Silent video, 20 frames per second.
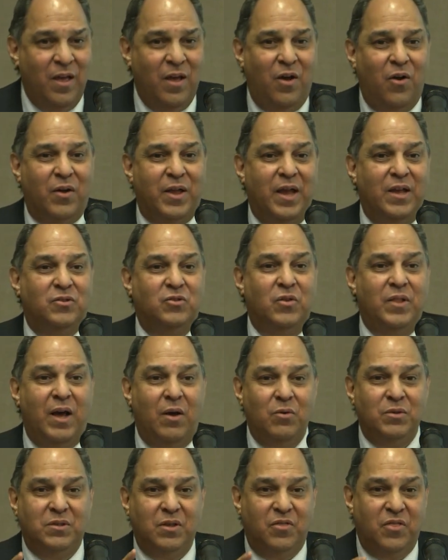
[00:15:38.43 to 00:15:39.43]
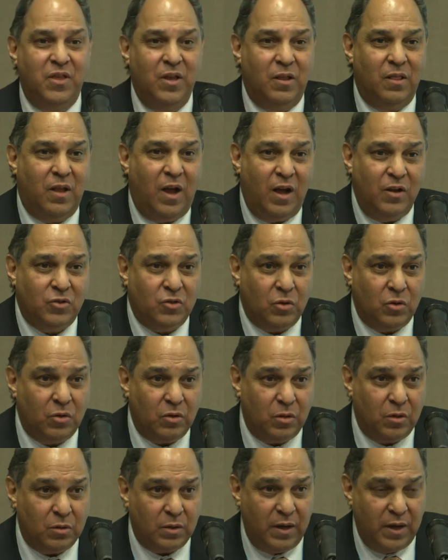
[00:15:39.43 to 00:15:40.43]
Okay, so that was the
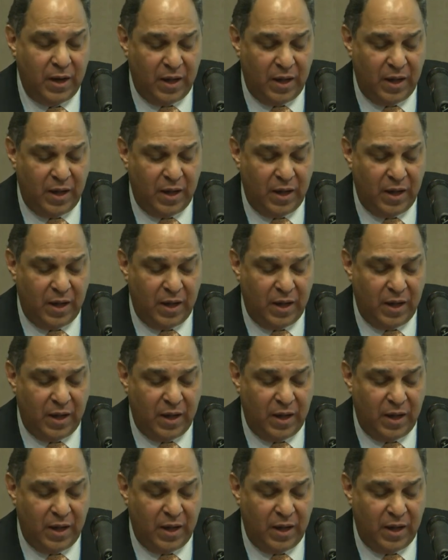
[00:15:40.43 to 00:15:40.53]
theological,